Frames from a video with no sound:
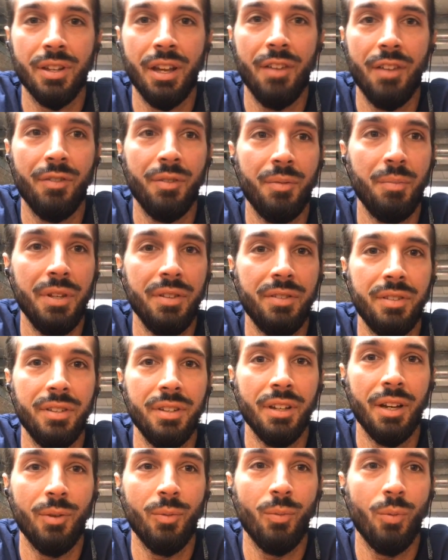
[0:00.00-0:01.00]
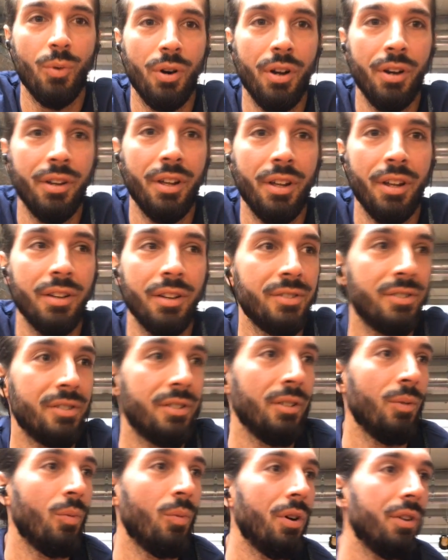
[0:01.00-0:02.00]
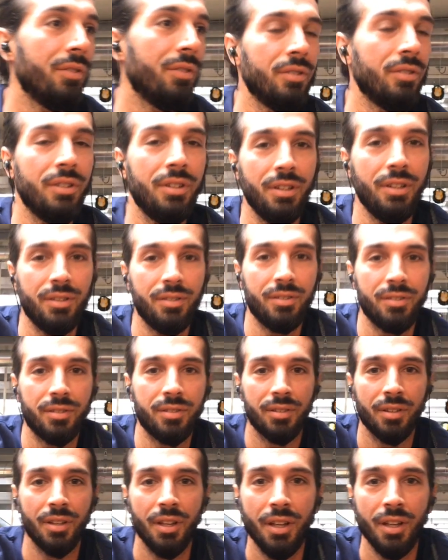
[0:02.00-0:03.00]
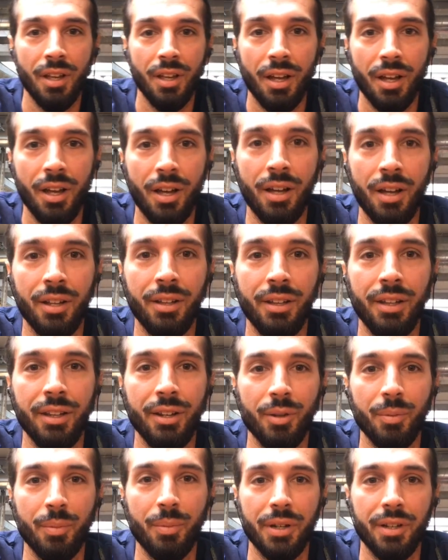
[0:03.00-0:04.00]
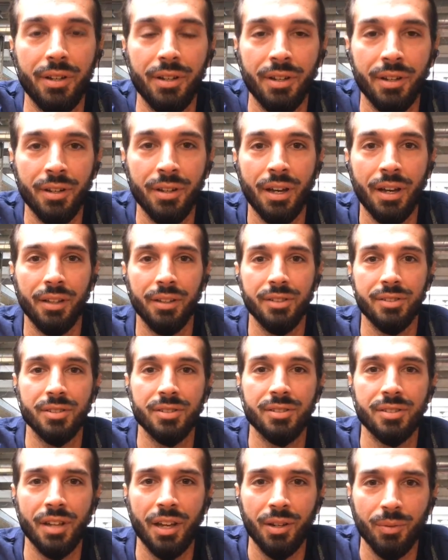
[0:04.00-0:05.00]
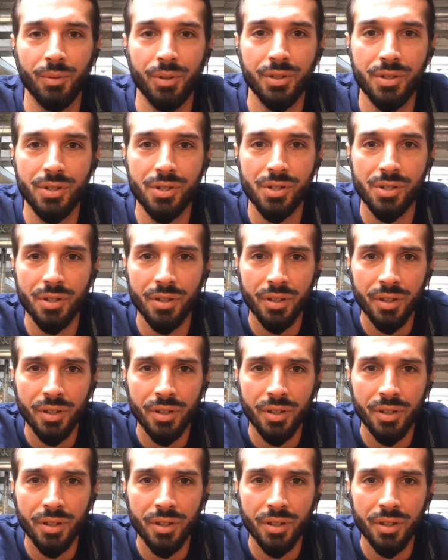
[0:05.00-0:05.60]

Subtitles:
I have a meeting at 1 and I still want to eat a little bit, at least a sandwich.